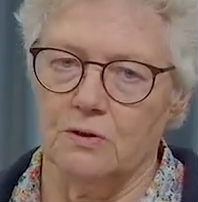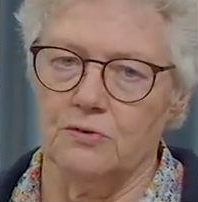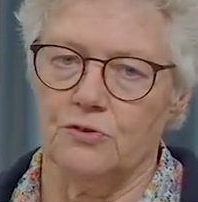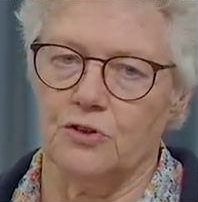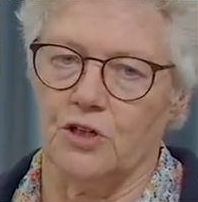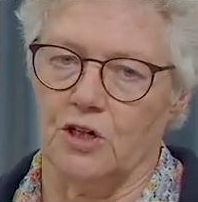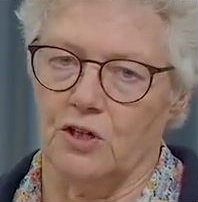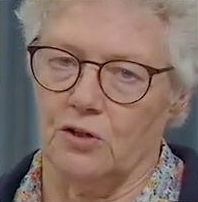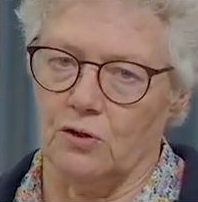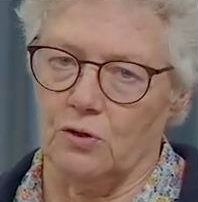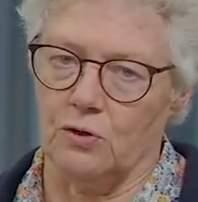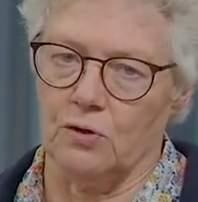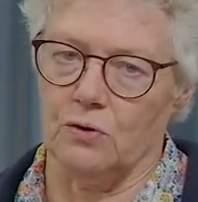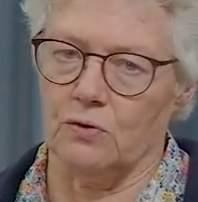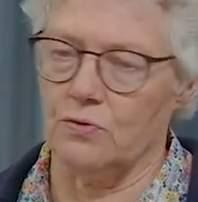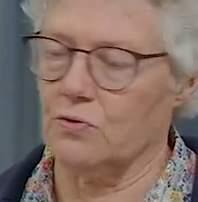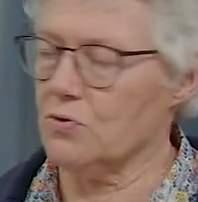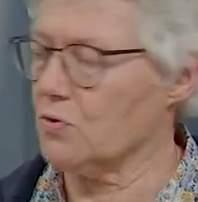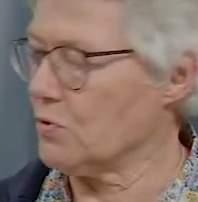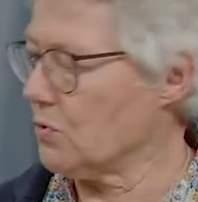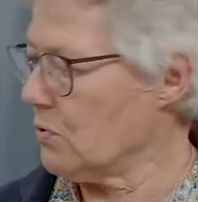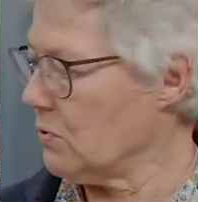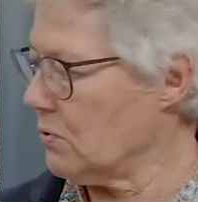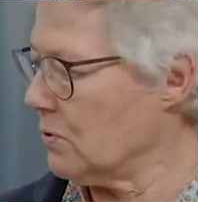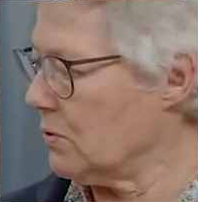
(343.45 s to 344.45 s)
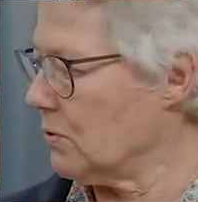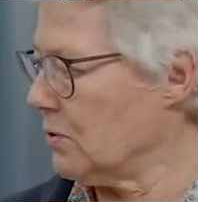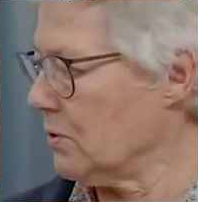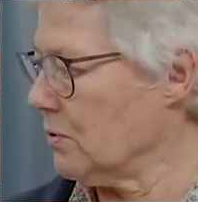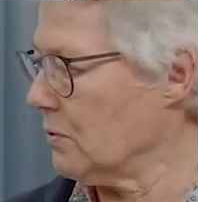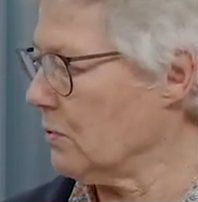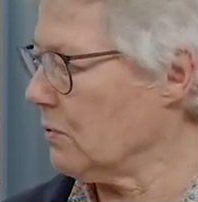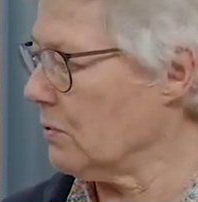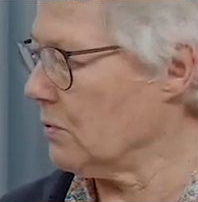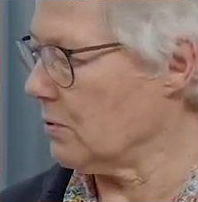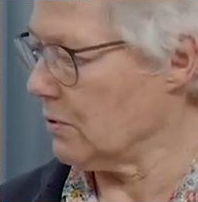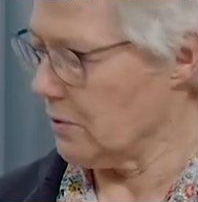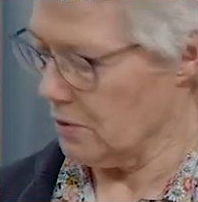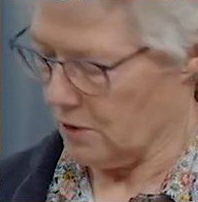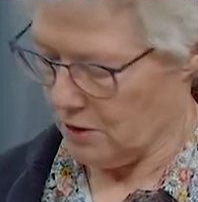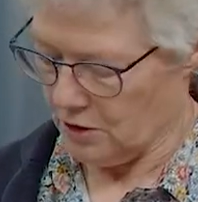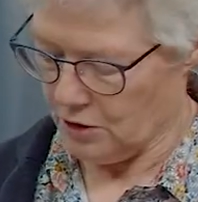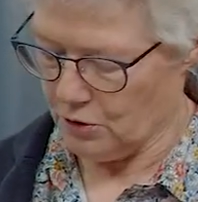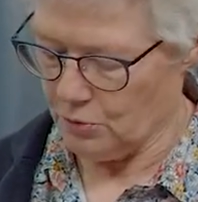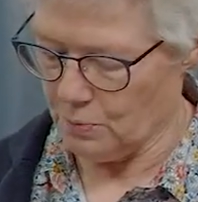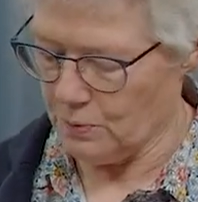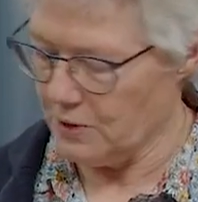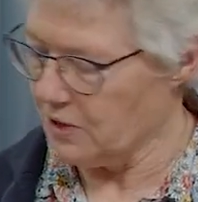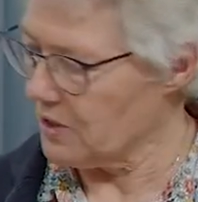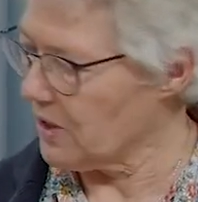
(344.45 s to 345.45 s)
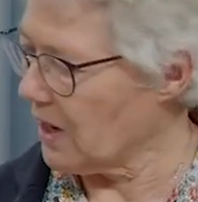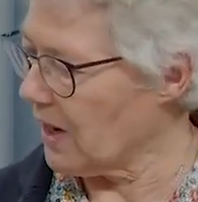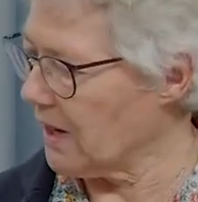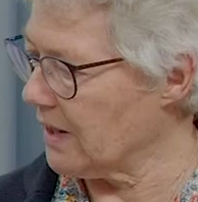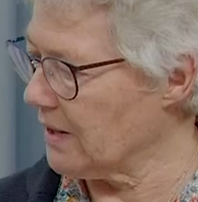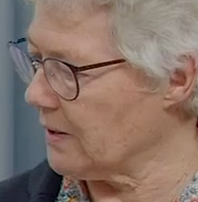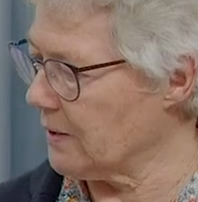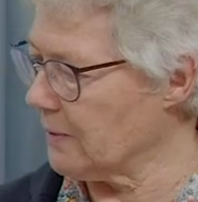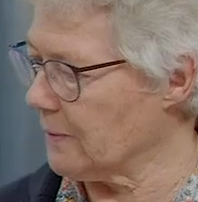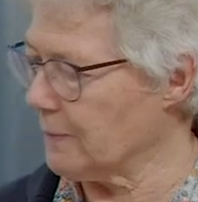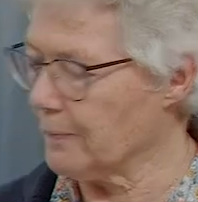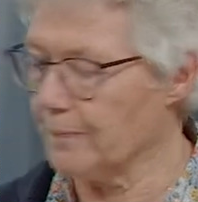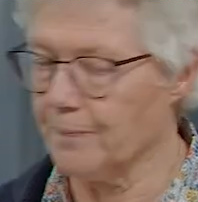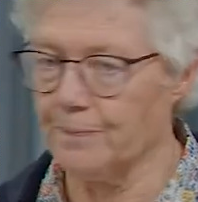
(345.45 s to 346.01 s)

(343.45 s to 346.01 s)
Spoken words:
10 hertz or a little bit higher.